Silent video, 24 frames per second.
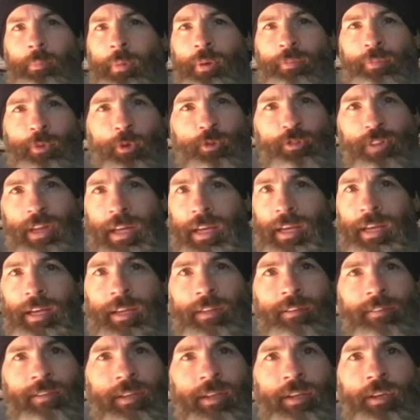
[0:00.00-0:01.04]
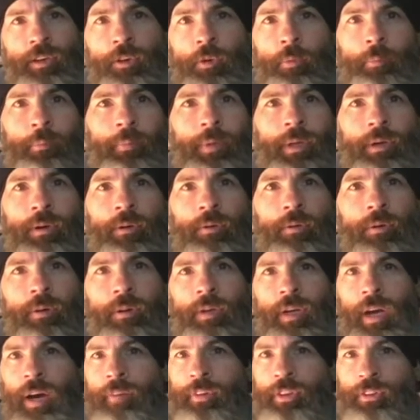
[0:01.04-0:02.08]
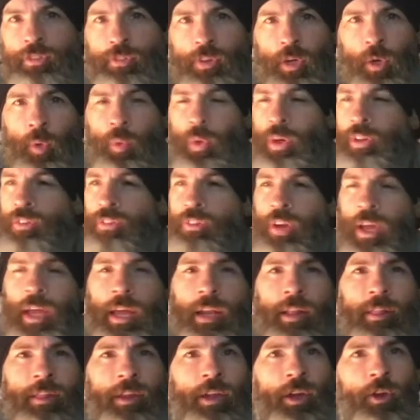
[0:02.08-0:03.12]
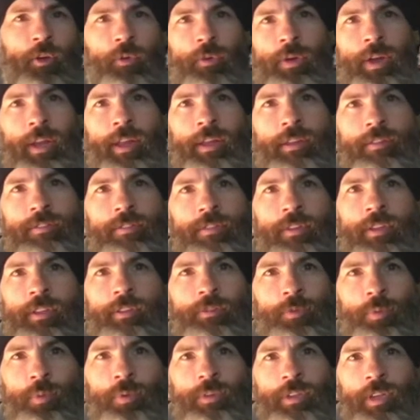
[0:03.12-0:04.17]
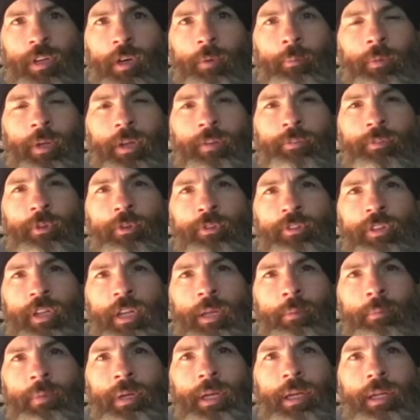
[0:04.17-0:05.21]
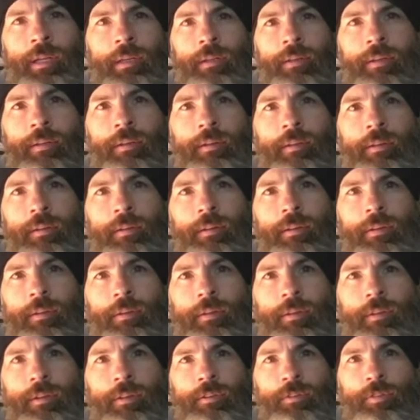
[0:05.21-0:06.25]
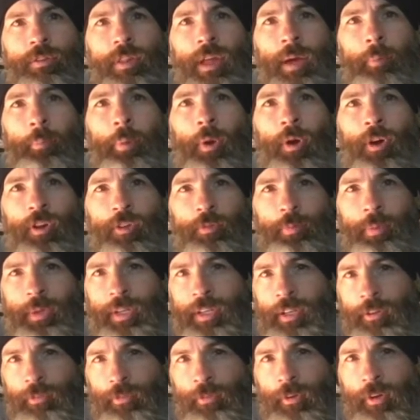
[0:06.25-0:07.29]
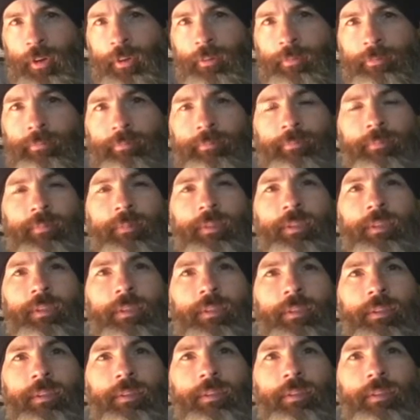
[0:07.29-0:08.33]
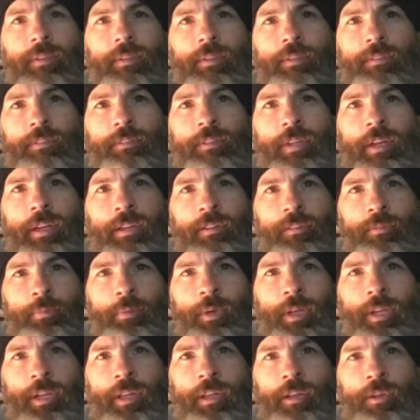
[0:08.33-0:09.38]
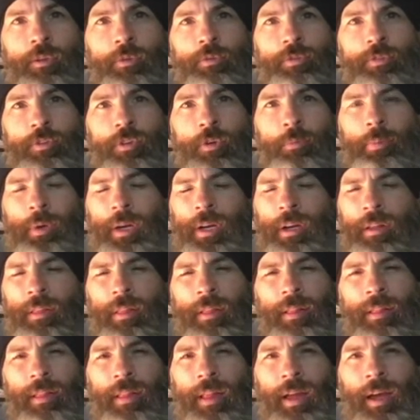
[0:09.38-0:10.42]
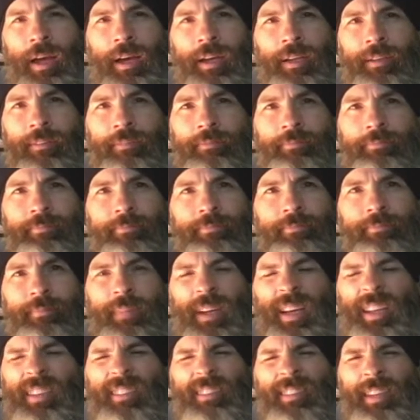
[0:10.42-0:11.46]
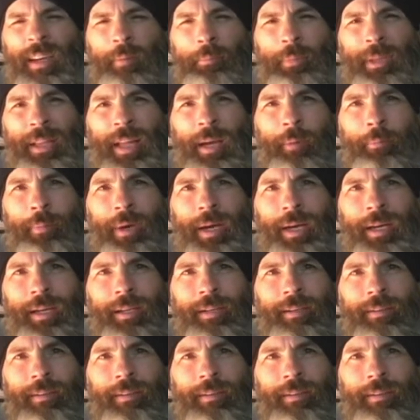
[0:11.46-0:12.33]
me if there's eggs in it or milk, and obviously a quick scan of the ingredients list will tell me if there's any meat. So that part has been different. It's taken some getting used to, but other than that, it's not been that bad.